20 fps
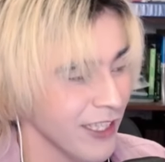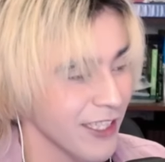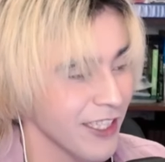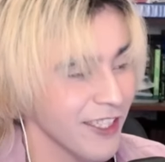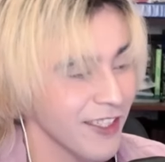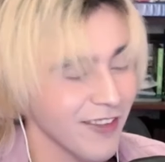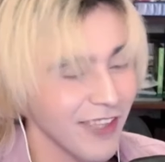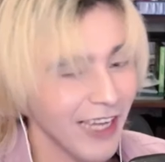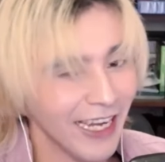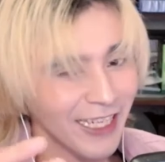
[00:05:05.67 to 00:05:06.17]

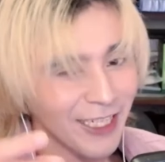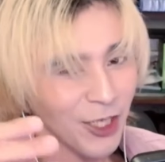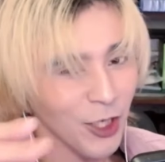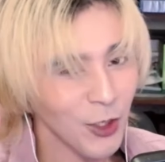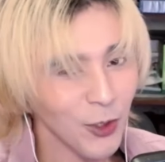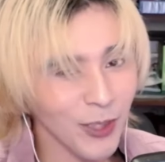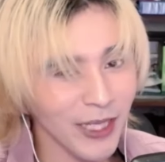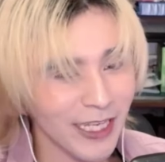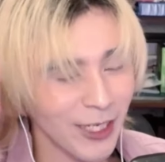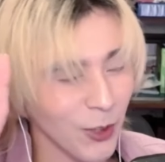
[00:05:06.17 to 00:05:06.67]
Cause I
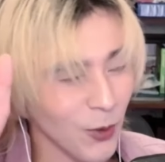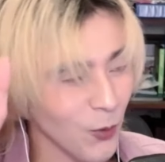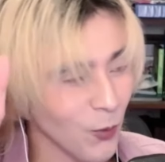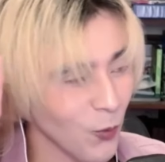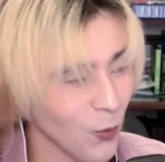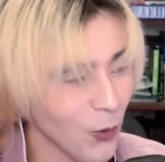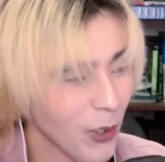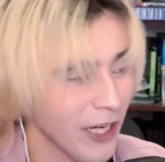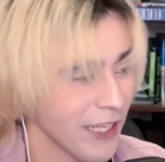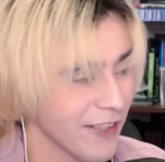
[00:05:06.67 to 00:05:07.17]
know like
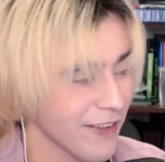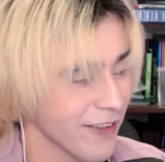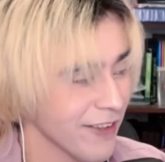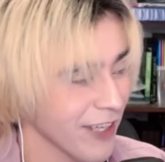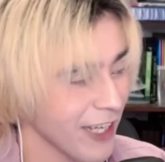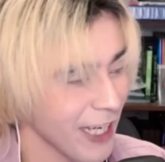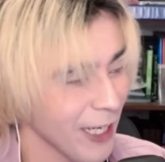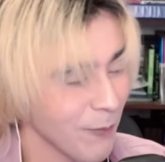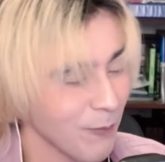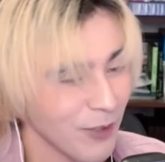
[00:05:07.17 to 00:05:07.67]
one
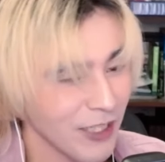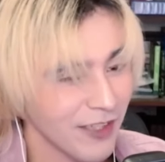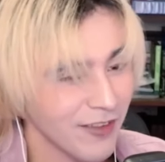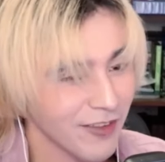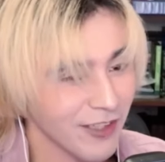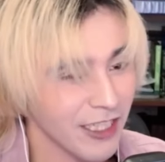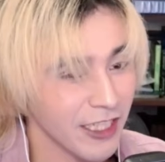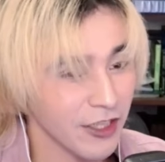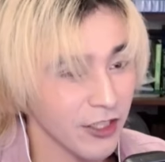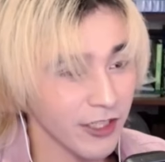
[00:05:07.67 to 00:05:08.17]
time me
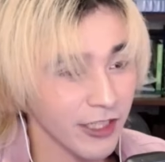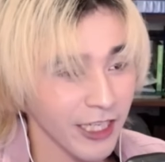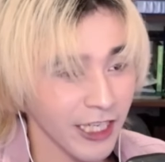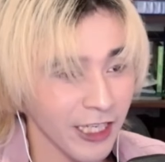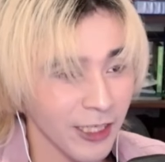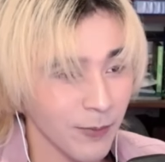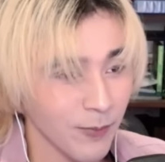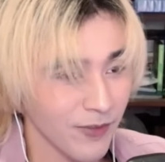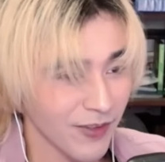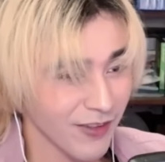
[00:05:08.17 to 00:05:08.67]
seeing their
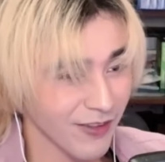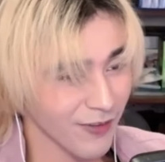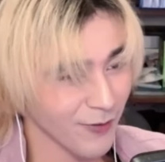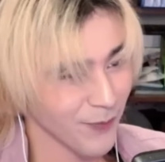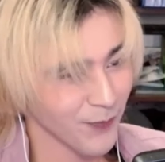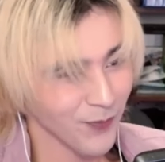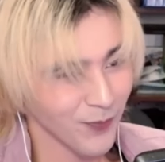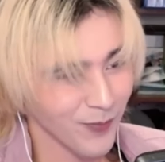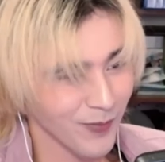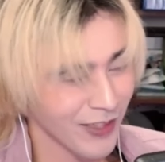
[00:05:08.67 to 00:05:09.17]
names,
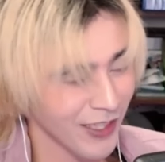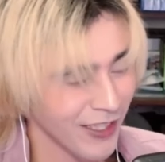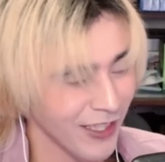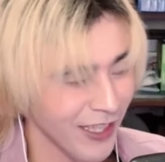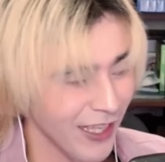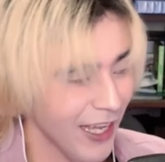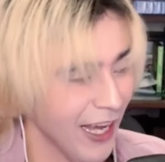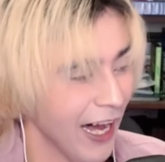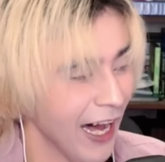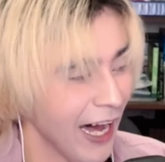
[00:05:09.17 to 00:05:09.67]

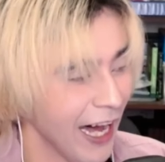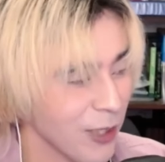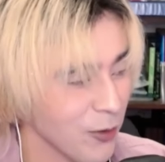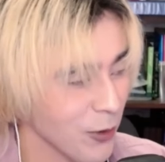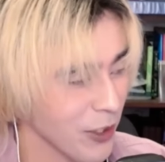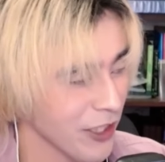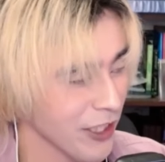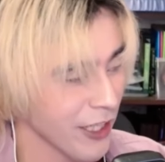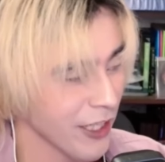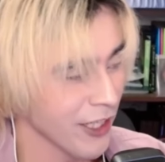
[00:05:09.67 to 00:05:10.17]
I
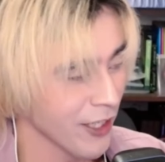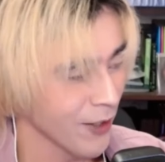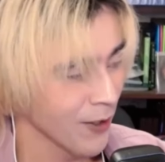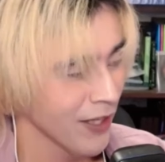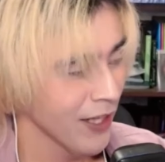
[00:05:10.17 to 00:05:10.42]
would know.